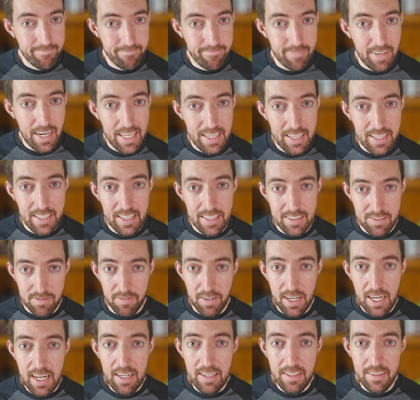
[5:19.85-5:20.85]
I think that's
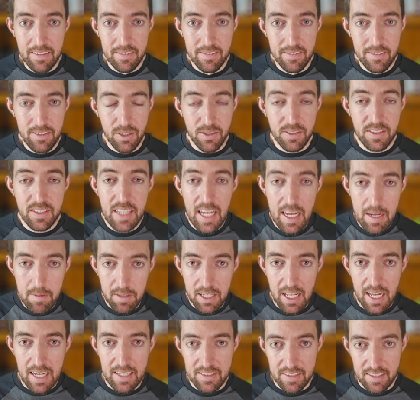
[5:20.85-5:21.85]
fine. You're
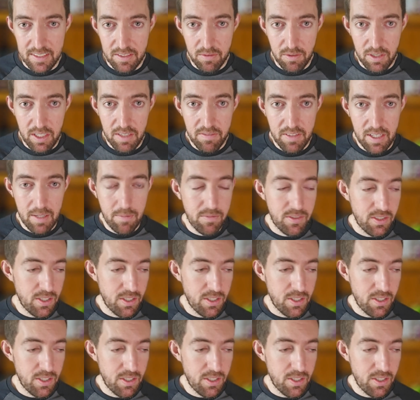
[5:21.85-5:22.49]
stabilizing three of them.